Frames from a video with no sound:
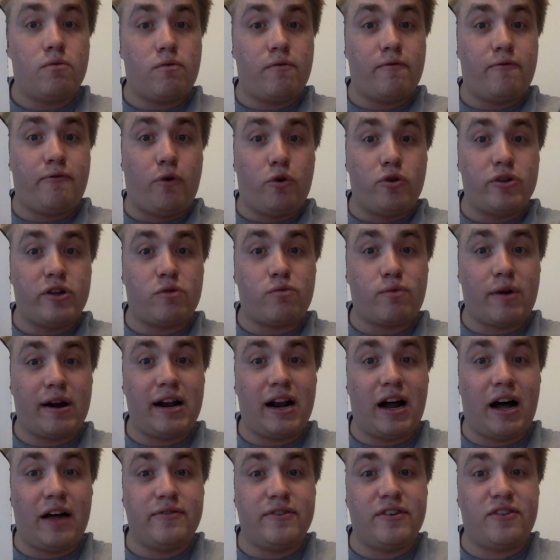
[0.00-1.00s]
fold it right
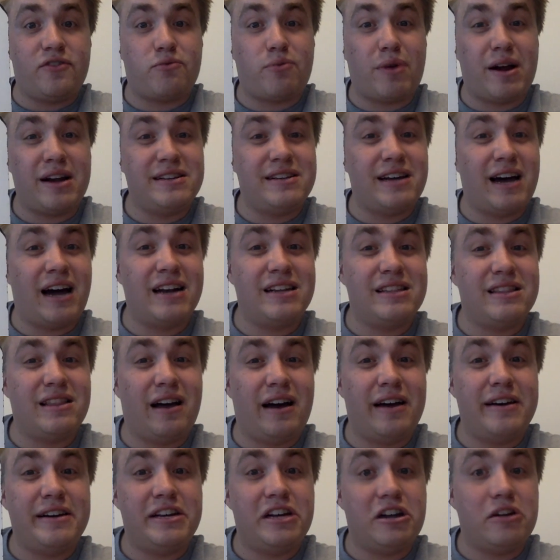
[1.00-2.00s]
on this red dotted
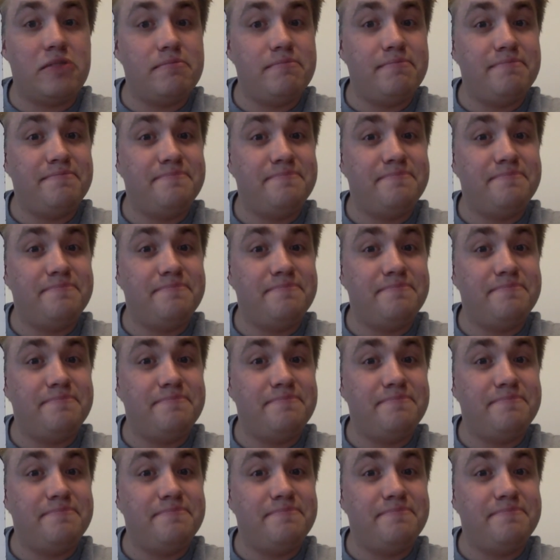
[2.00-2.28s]
line here,